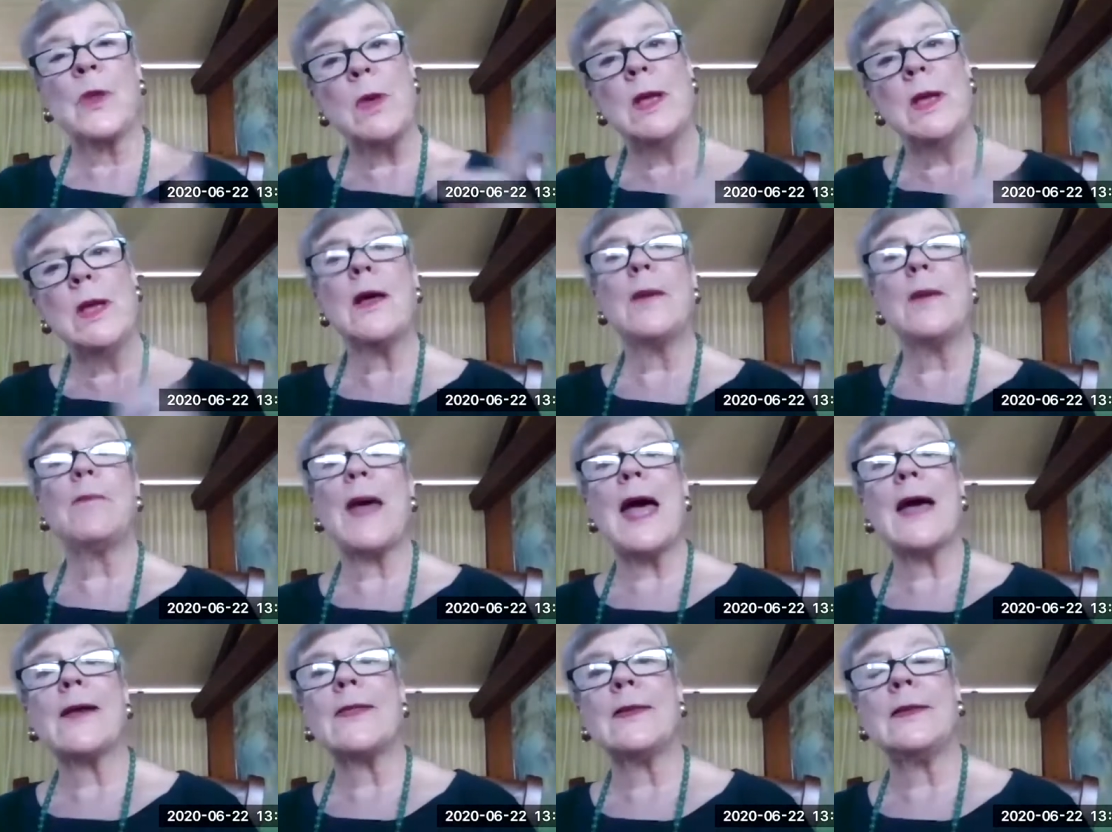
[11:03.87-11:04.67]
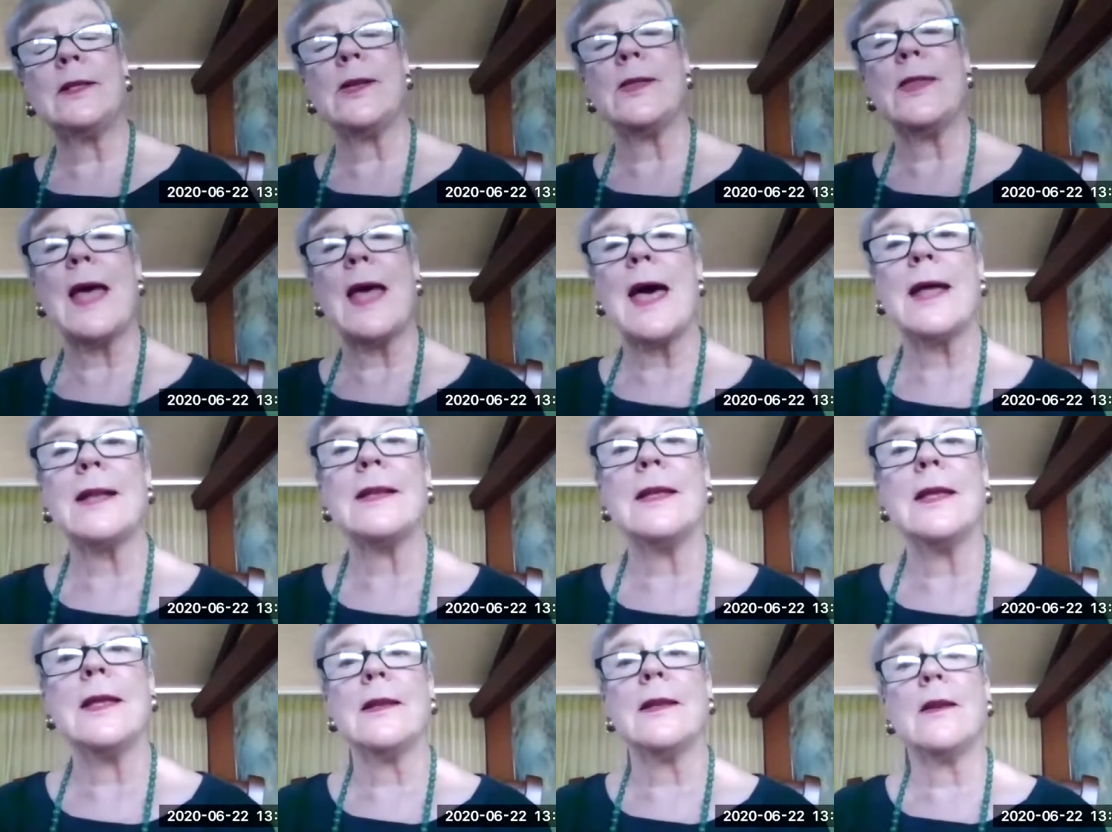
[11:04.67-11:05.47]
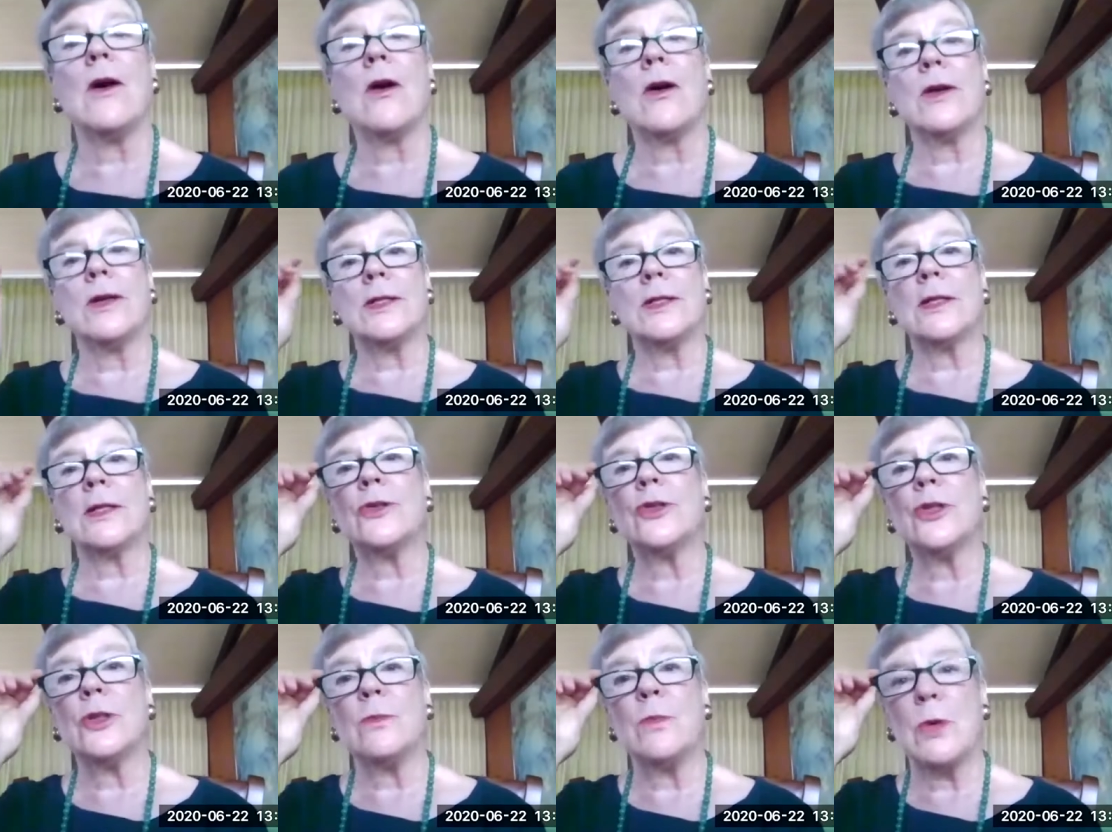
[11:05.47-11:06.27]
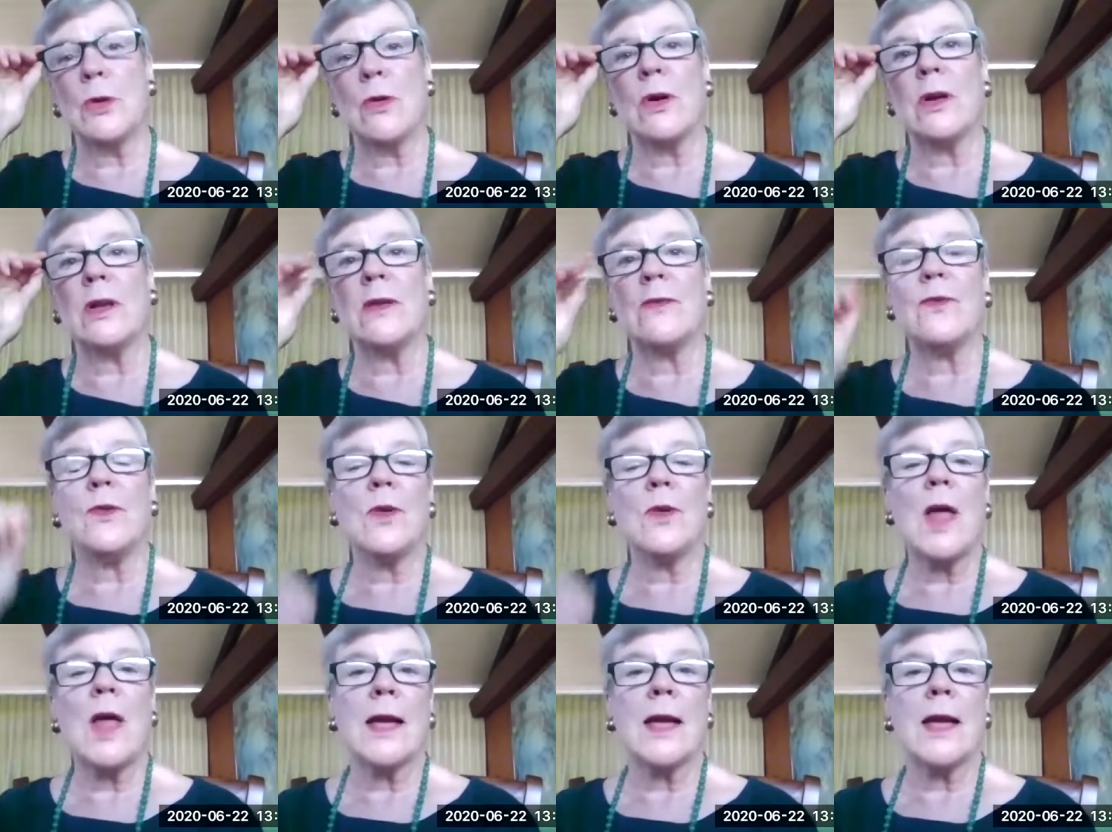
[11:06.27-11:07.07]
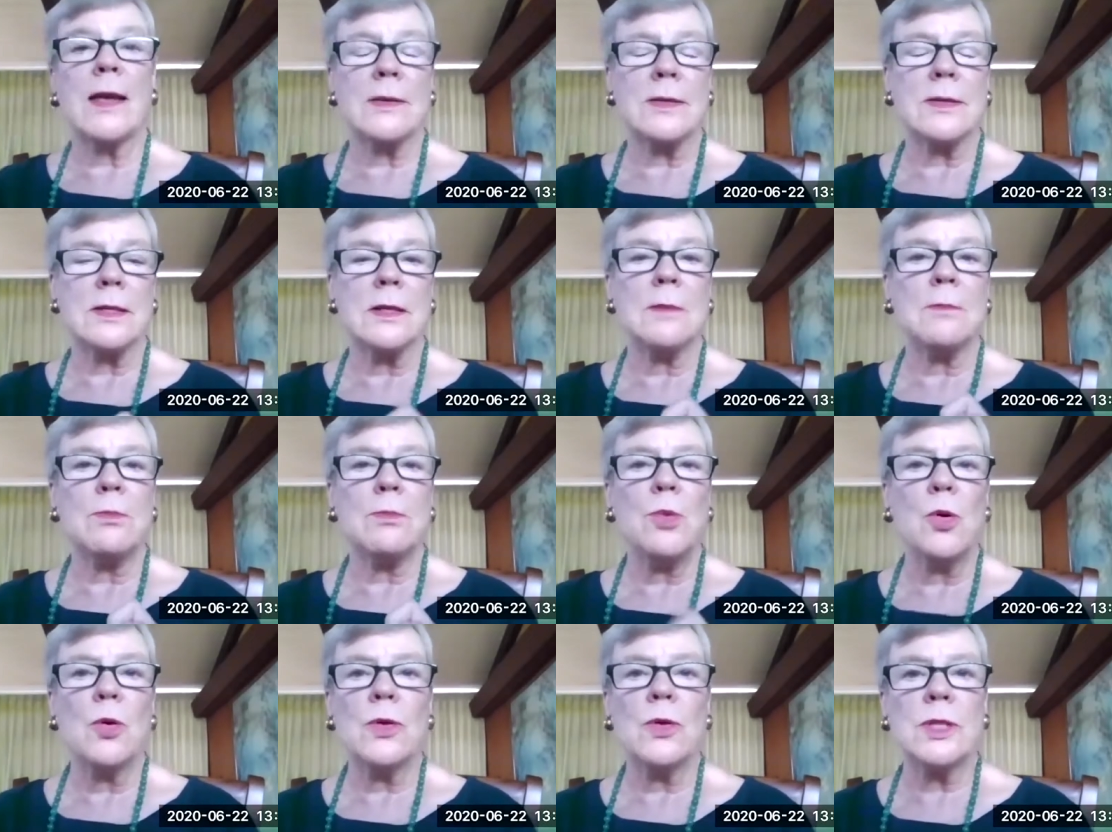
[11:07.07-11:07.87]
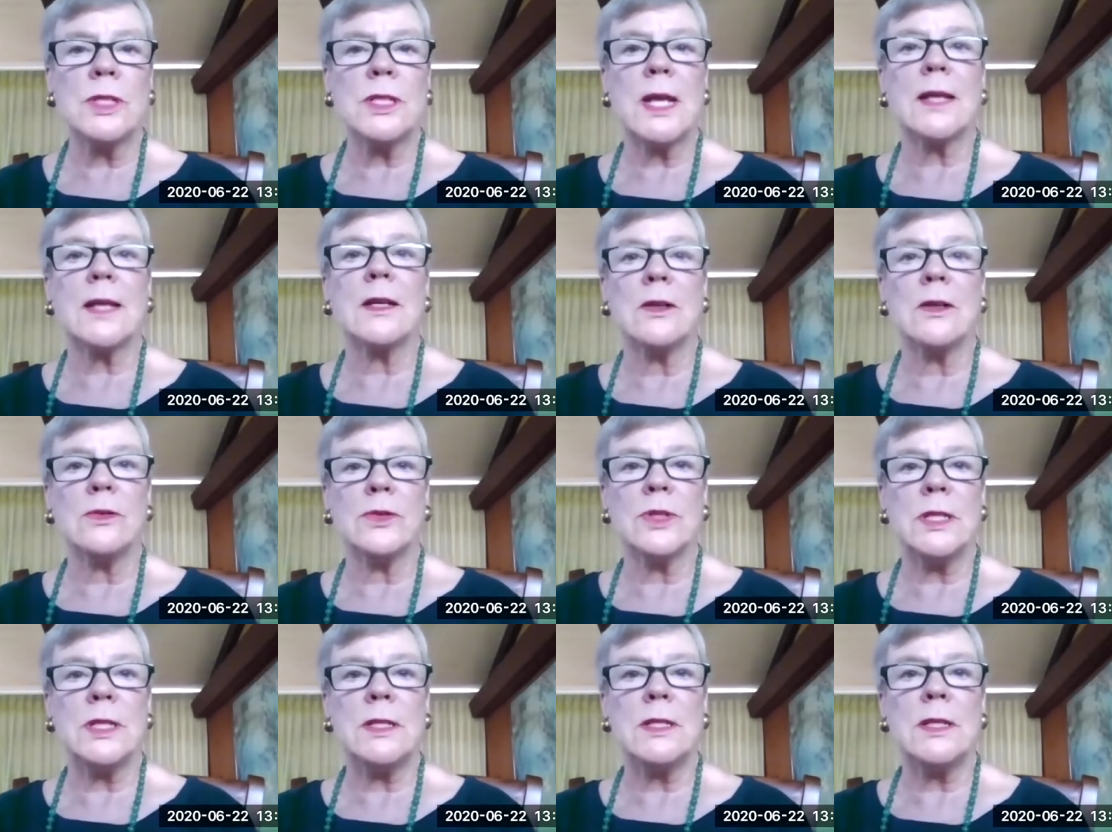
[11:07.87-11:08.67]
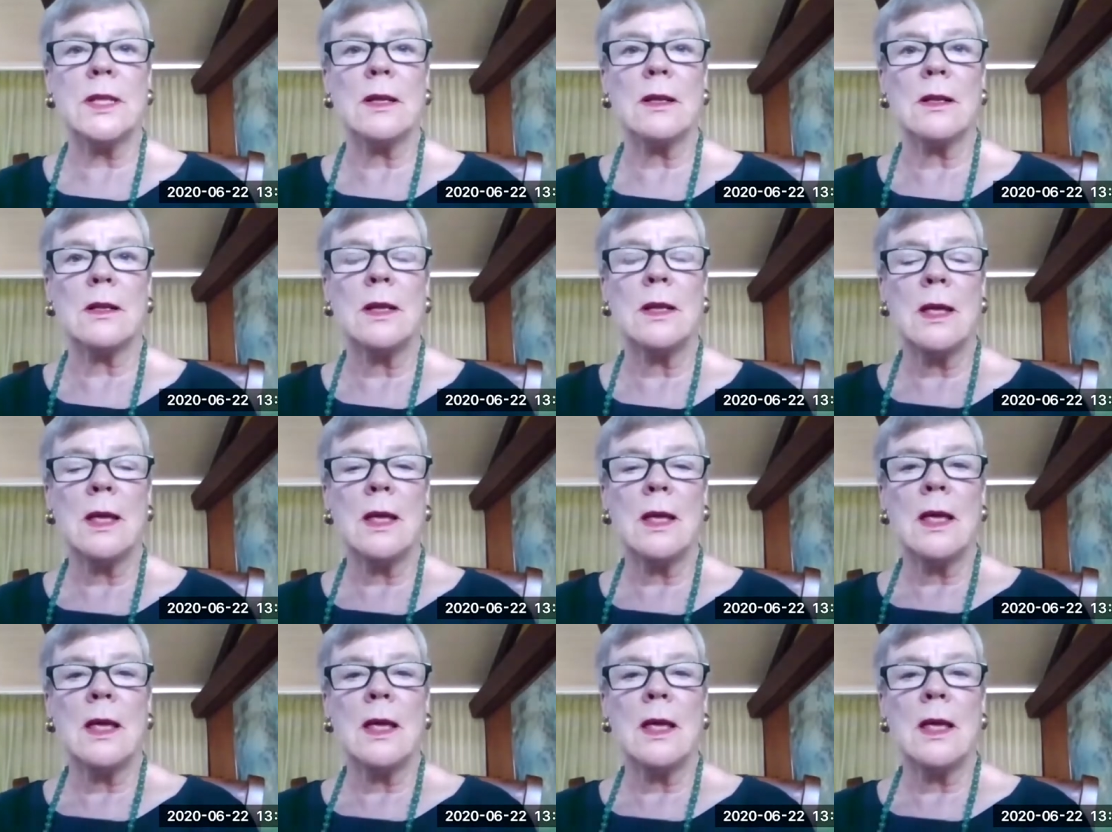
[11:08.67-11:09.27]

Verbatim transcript: We can come back to that in our discussion period if you like. It's an important technical detail,